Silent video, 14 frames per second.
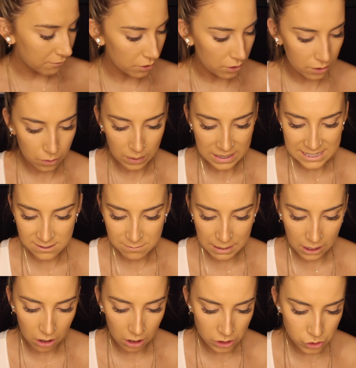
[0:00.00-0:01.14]
For the rest of
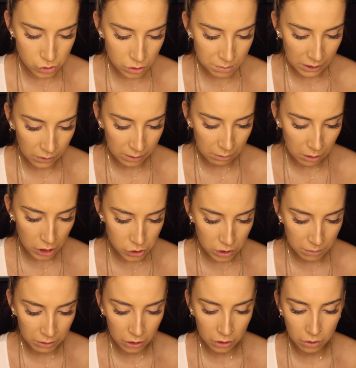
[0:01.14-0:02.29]
my contour, my cream contour,
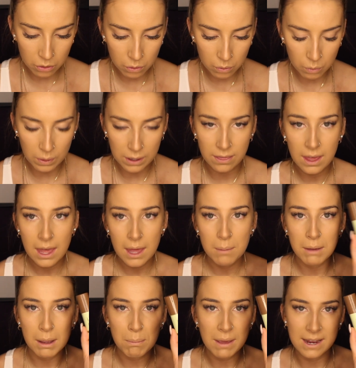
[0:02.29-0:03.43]
I'm going to go with
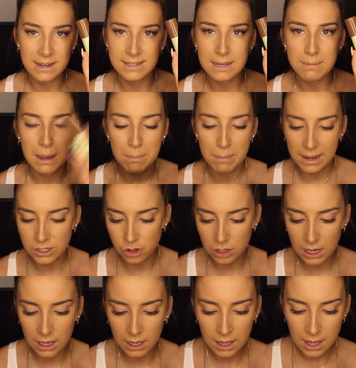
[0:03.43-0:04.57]
my Pixi by
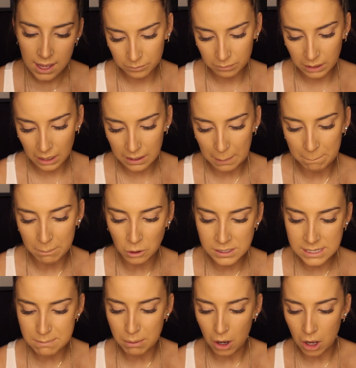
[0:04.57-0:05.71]
Petra, like
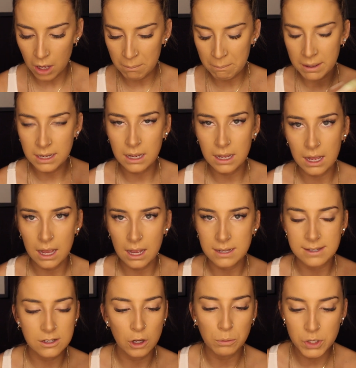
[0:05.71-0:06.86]
multi-balm
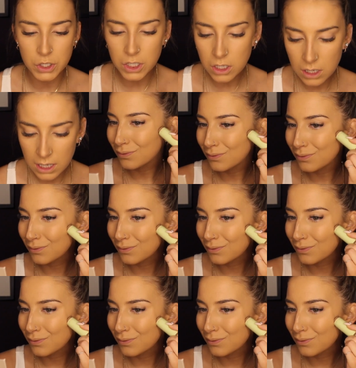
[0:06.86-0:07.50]
sculptor.